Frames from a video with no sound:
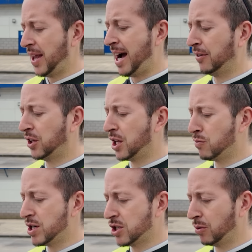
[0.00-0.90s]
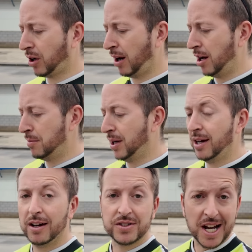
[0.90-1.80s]
after the original club
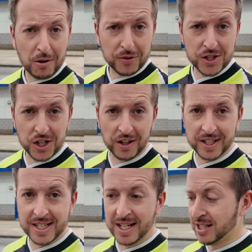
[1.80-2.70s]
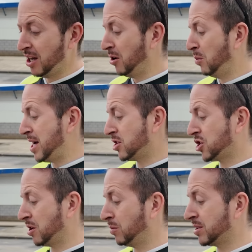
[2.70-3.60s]
of Telford United,
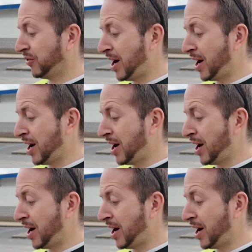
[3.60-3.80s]
which was